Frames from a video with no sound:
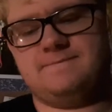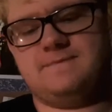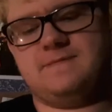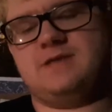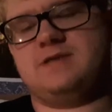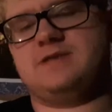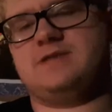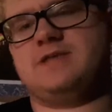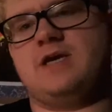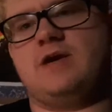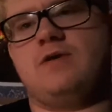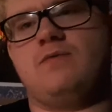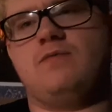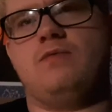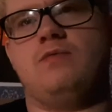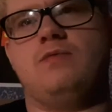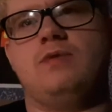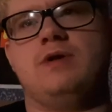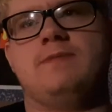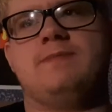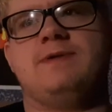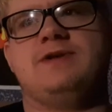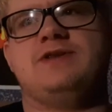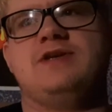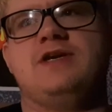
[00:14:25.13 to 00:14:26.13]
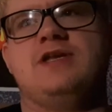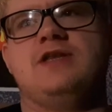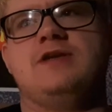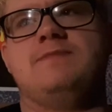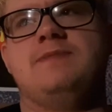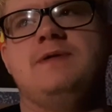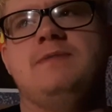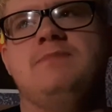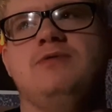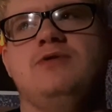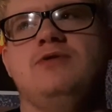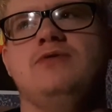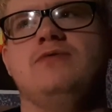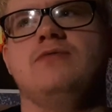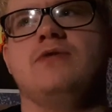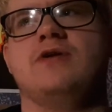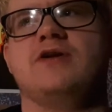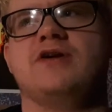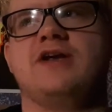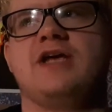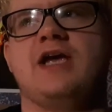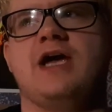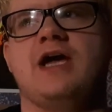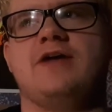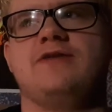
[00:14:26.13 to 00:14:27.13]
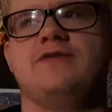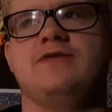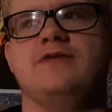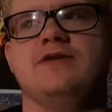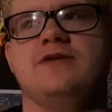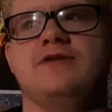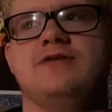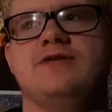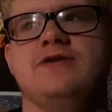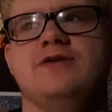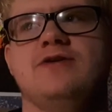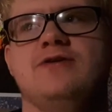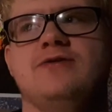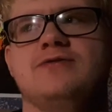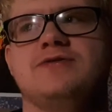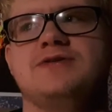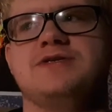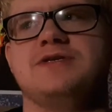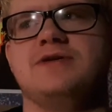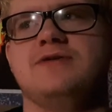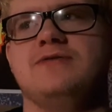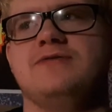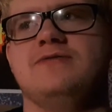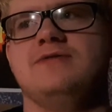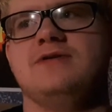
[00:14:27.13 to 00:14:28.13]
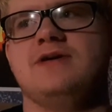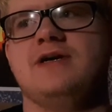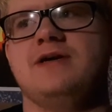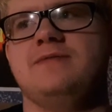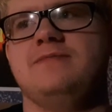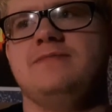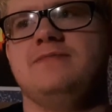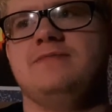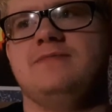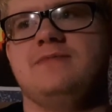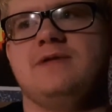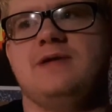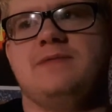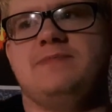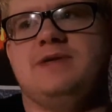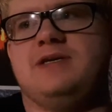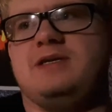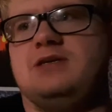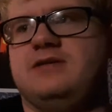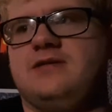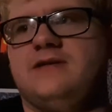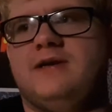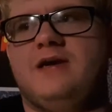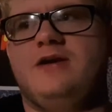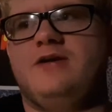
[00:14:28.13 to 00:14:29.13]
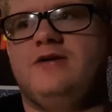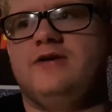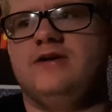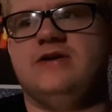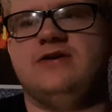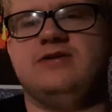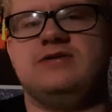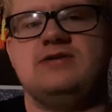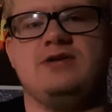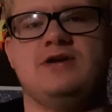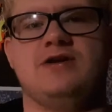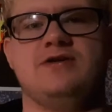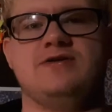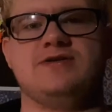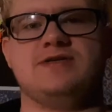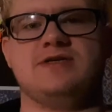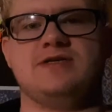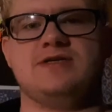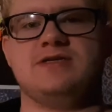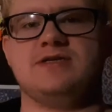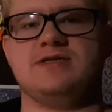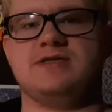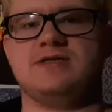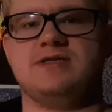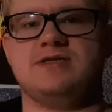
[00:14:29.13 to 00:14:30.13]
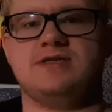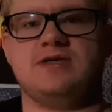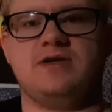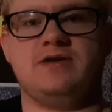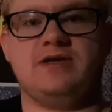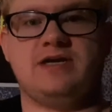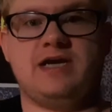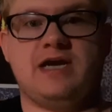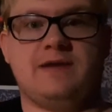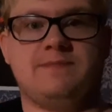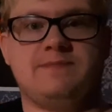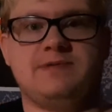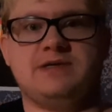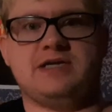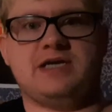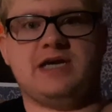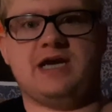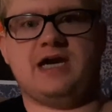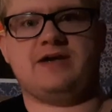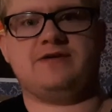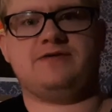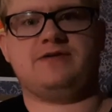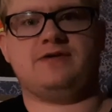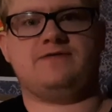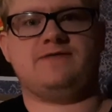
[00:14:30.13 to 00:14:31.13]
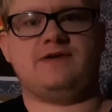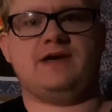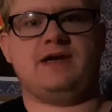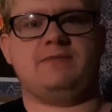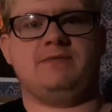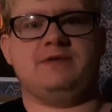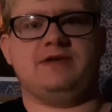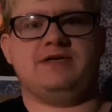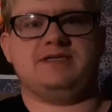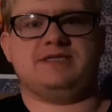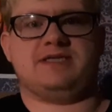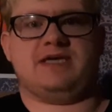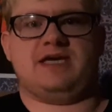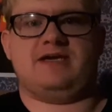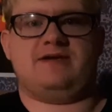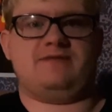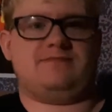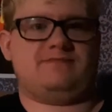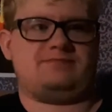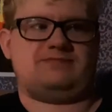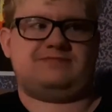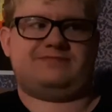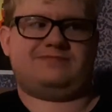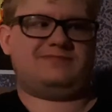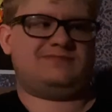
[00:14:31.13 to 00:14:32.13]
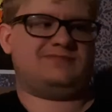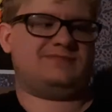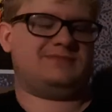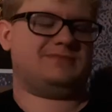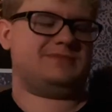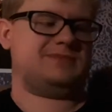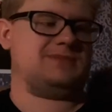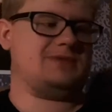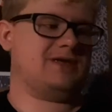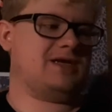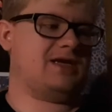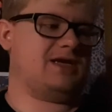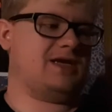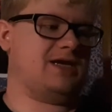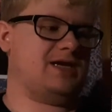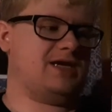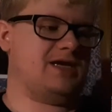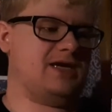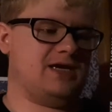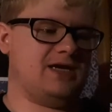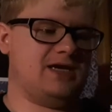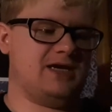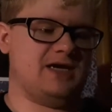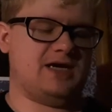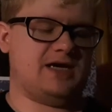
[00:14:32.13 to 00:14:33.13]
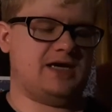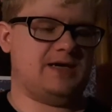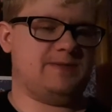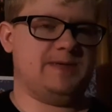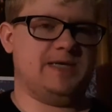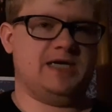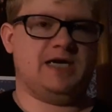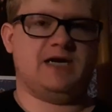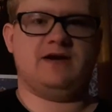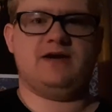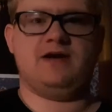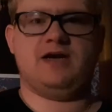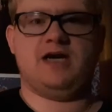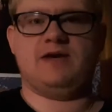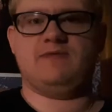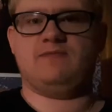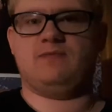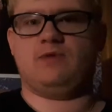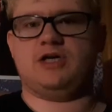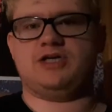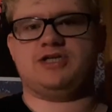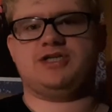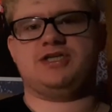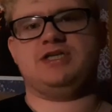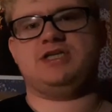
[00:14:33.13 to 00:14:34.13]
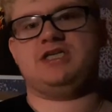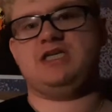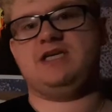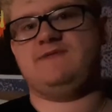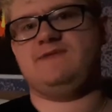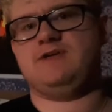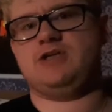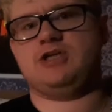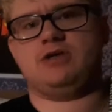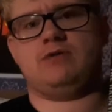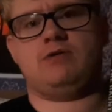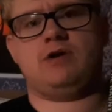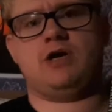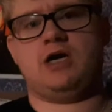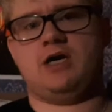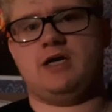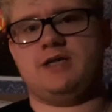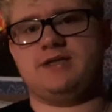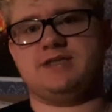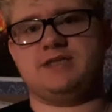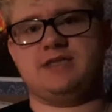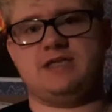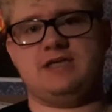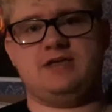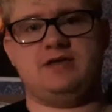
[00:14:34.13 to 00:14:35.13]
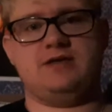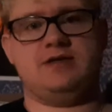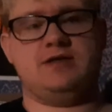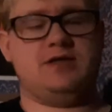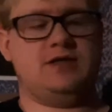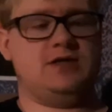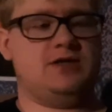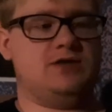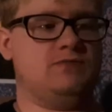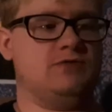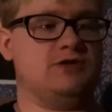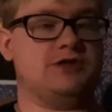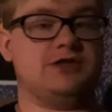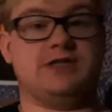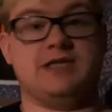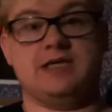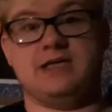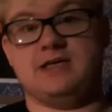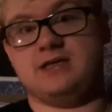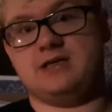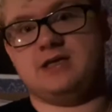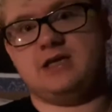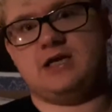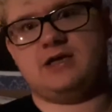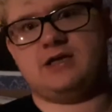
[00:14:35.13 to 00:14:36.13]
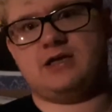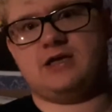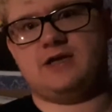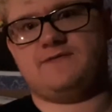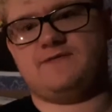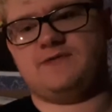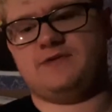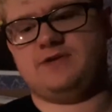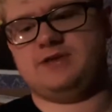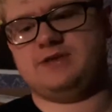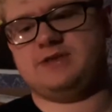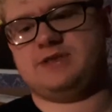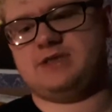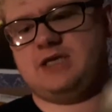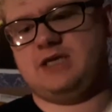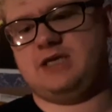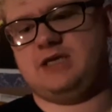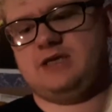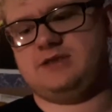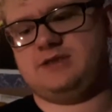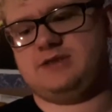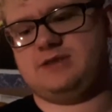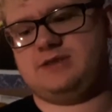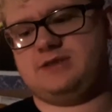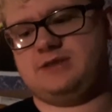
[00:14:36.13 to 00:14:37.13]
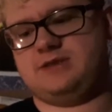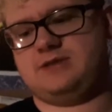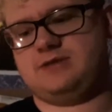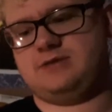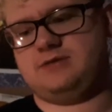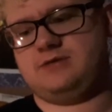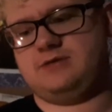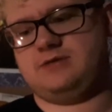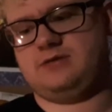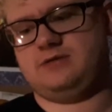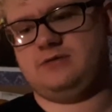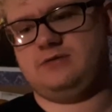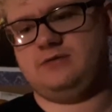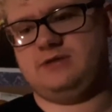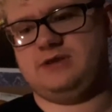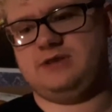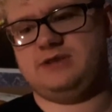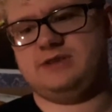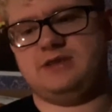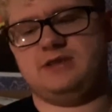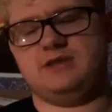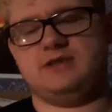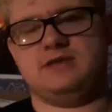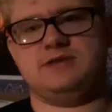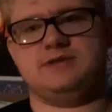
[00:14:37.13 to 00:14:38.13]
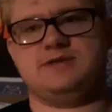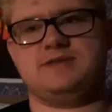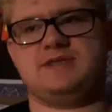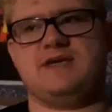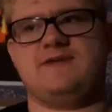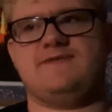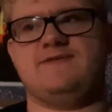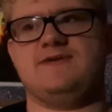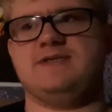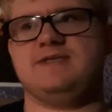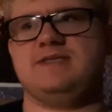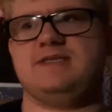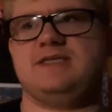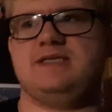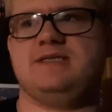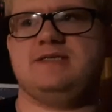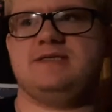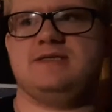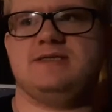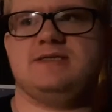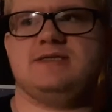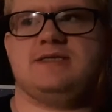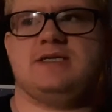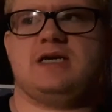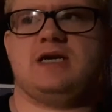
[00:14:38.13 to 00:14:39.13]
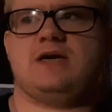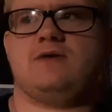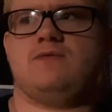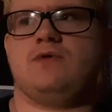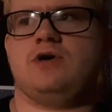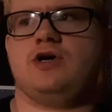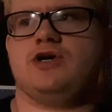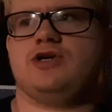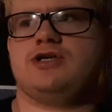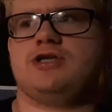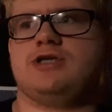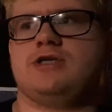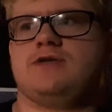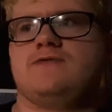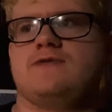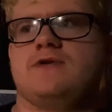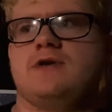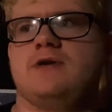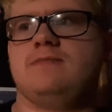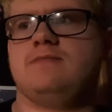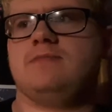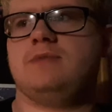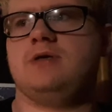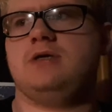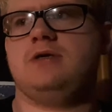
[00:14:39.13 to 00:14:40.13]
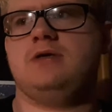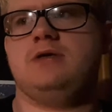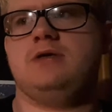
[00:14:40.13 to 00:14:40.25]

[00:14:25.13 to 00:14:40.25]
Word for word: It's like, well, what about the other people who aren't Catholic though? So, I, I mean, I don't know. I was like, does this only happen to Catholic families? I, I mean, I, I watched the TV show Haunting, which they did not cover this case, at least in the seven seasons that I watched from,